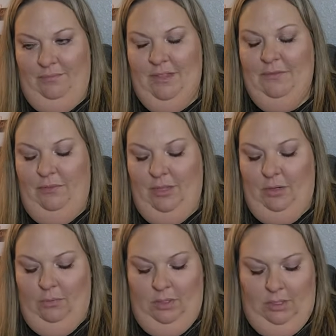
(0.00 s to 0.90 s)
They feel
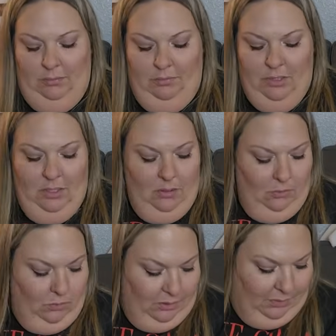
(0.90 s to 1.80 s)
like
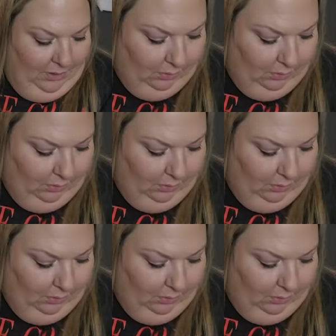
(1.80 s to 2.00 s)
one big